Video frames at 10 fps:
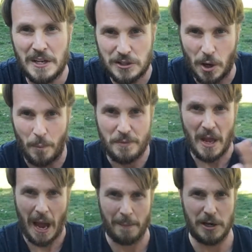So
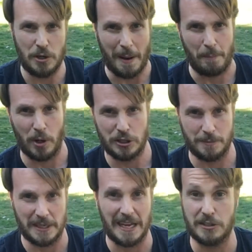I'm gonna do my
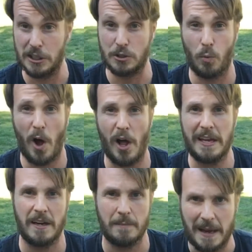push-ups against this wall
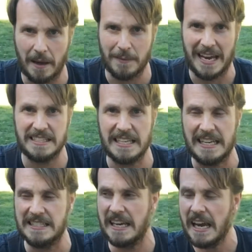here to make them nice and
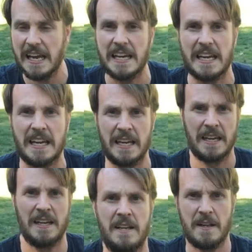easy.
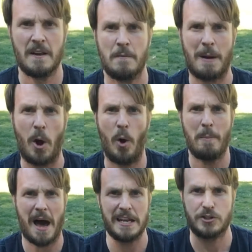My whole
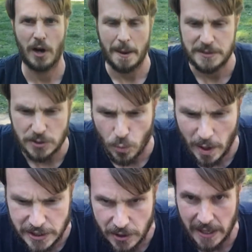body drops as
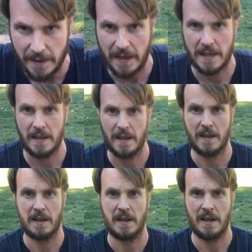one unit,
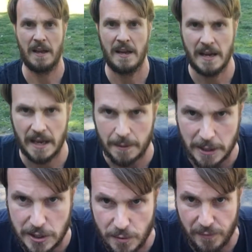and I'm
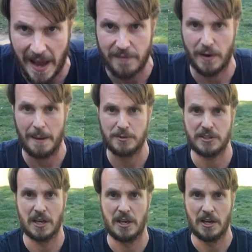gonna do five
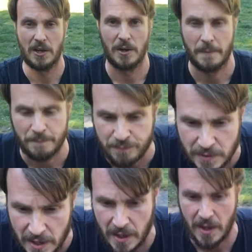reps.
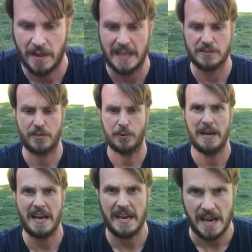That's
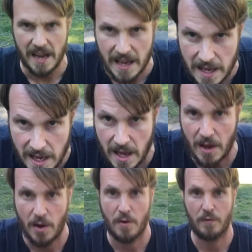three,
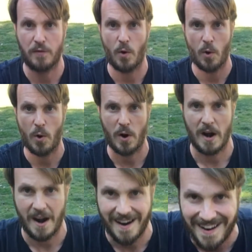
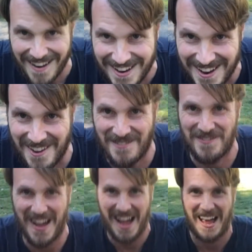four,
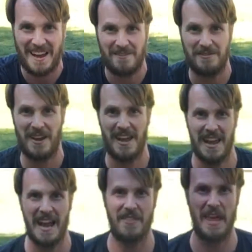five,
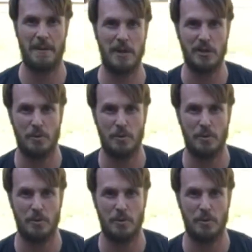and then I'm gonna